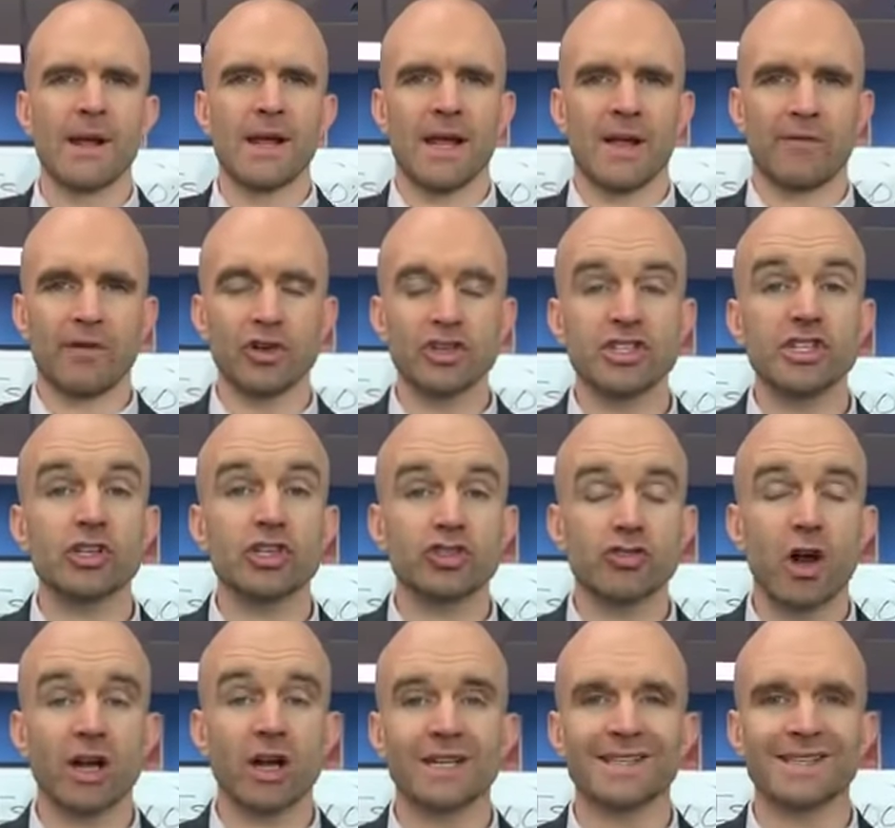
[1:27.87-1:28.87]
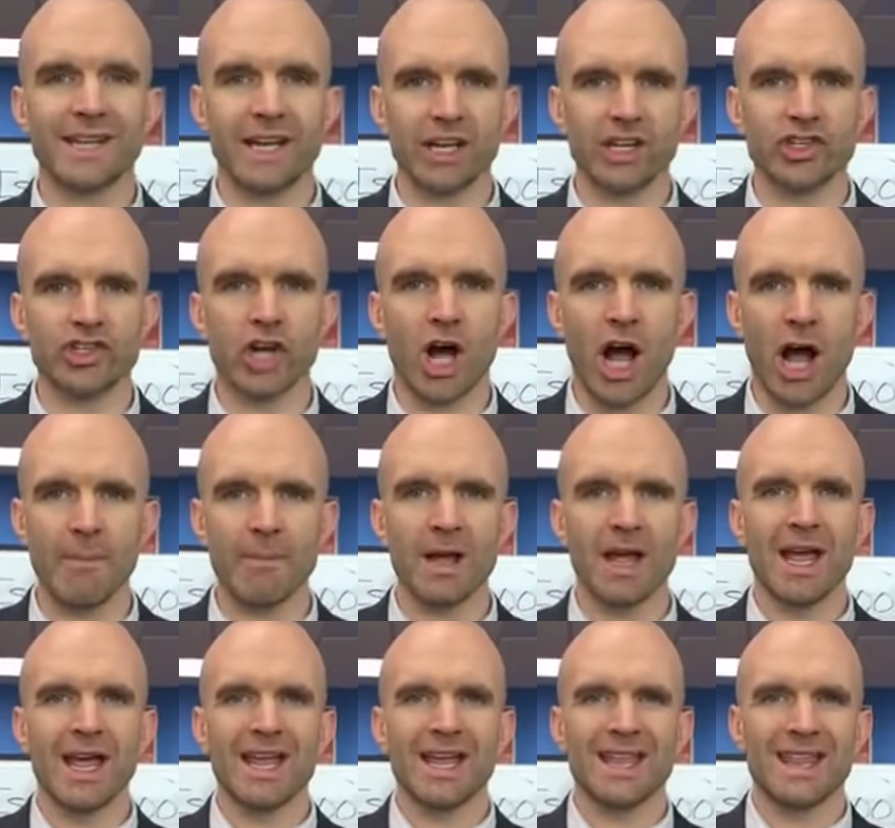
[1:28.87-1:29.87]
If you're still struggling to get a job,
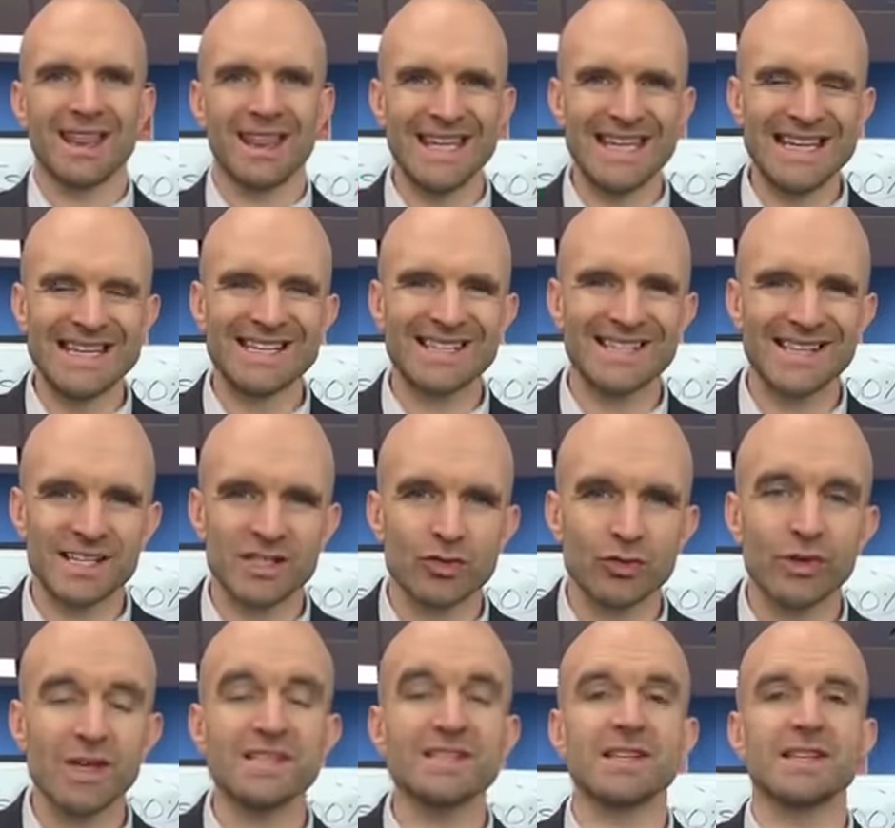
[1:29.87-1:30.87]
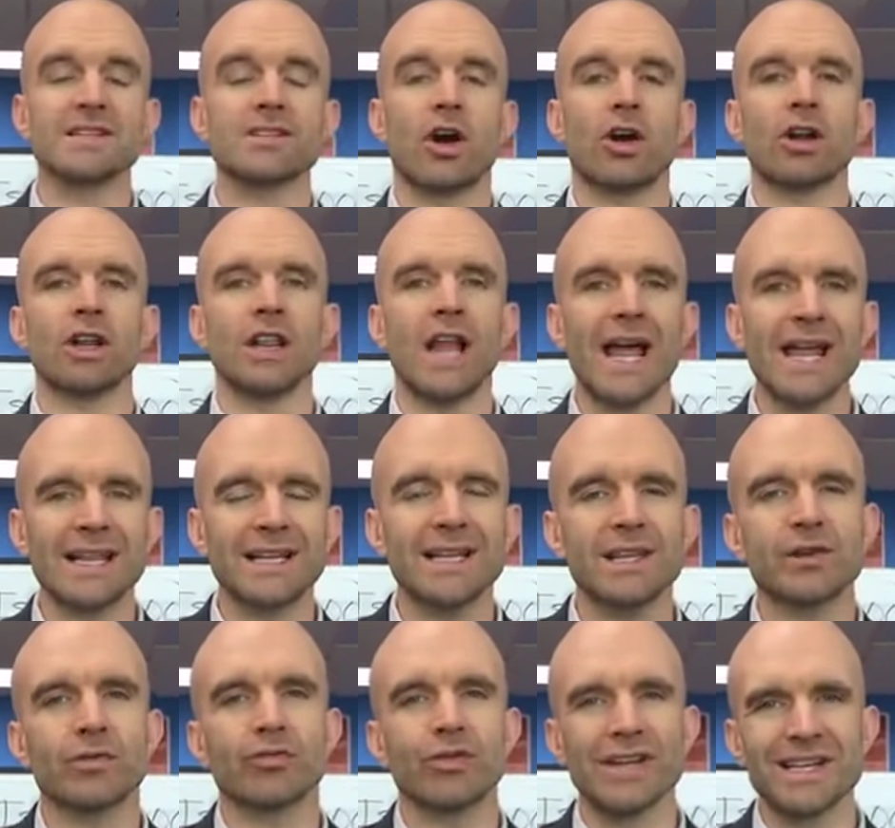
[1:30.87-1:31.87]
these six reasons are likely
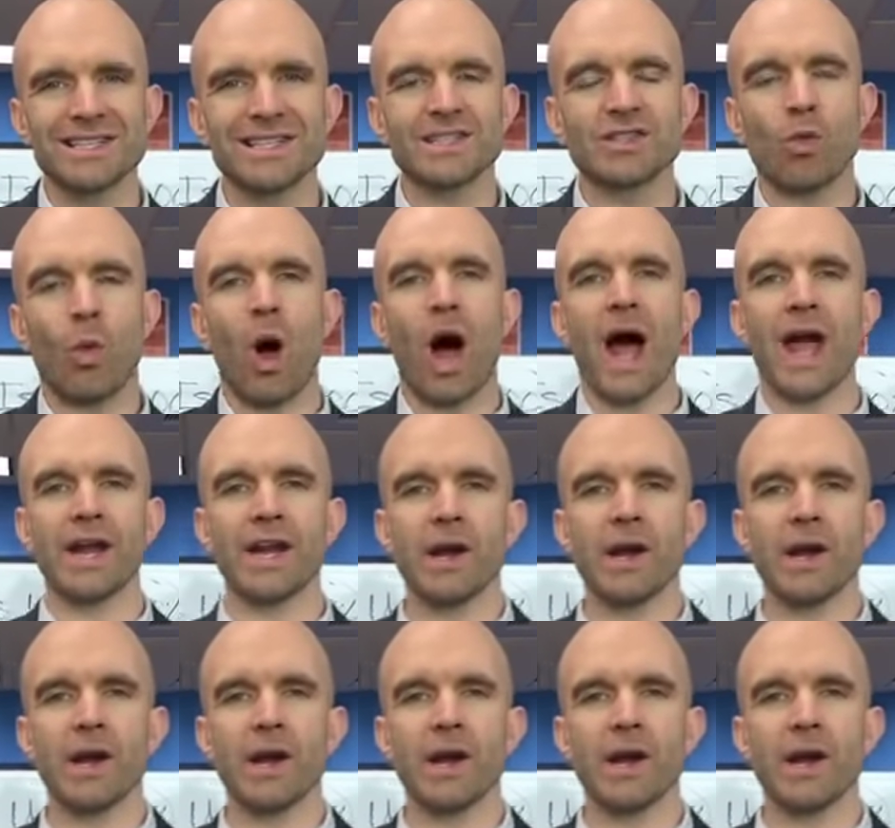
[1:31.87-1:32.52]
the reasons why.